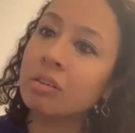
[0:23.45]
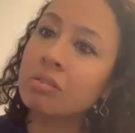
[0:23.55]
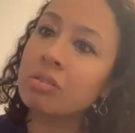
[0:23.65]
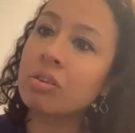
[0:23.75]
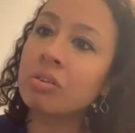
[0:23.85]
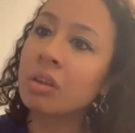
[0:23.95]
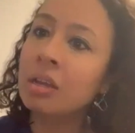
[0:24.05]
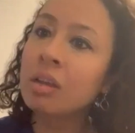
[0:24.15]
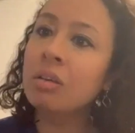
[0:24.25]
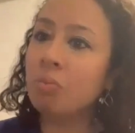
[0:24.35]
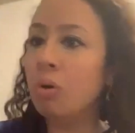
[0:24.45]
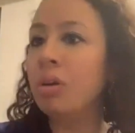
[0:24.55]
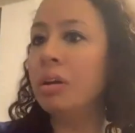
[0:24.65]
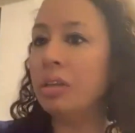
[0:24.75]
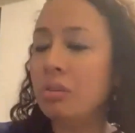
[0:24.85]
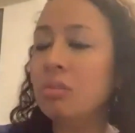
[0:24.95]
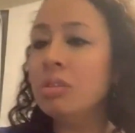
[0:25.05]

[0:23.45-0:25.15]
And so what are you